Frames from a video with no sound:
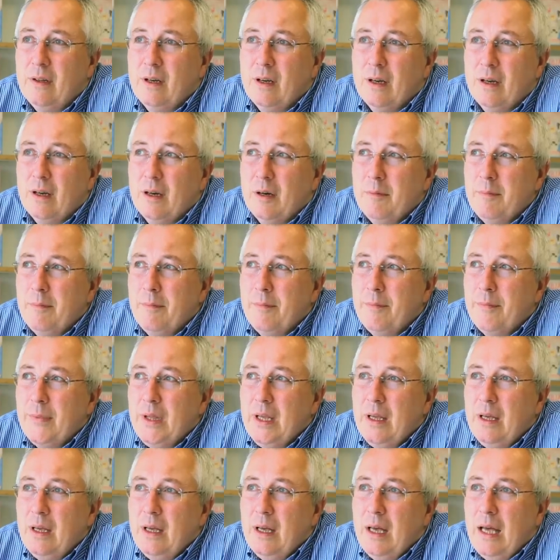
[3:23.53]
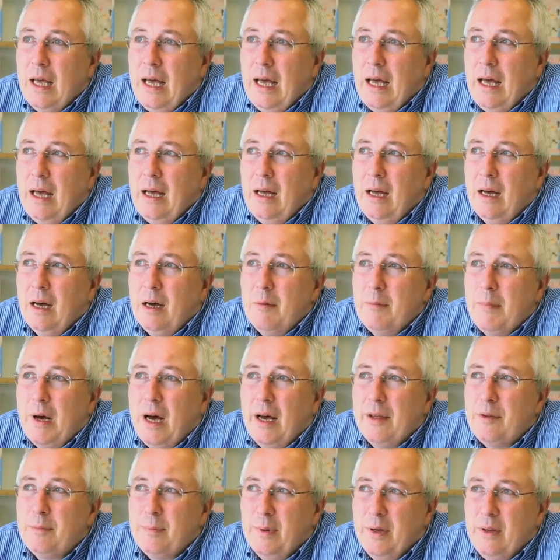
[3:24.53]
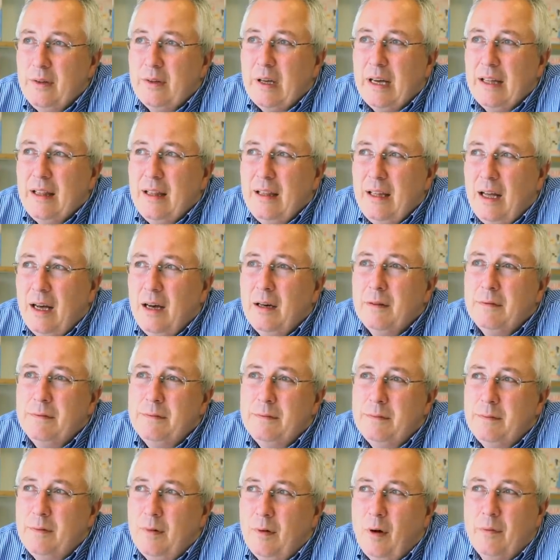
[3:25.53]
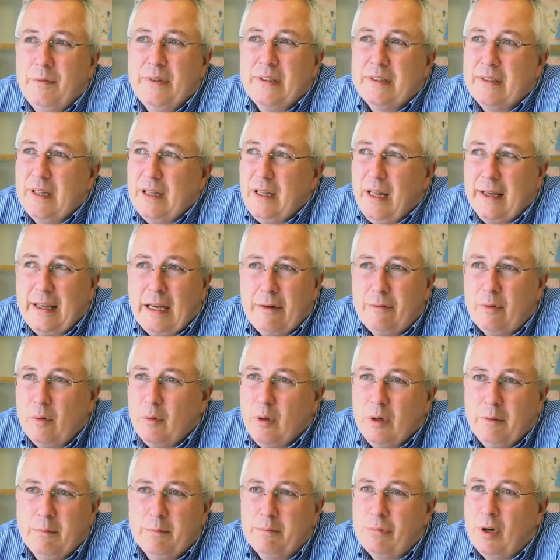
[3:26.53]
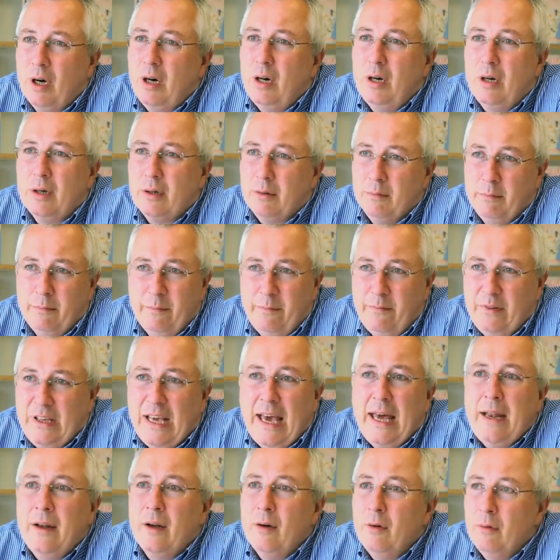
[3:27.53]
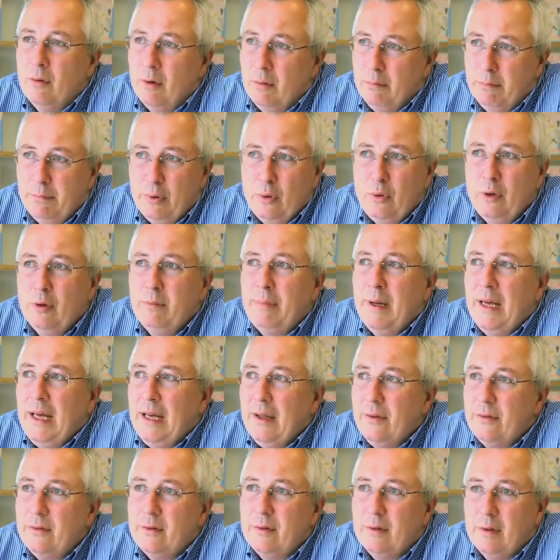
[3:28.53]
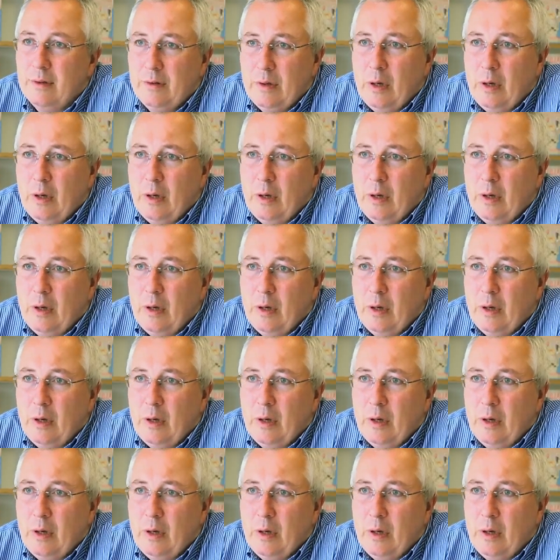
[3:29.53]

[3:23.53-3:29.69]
I suppose I love, obviously, like everyone, Prague and Vienna and Budapest.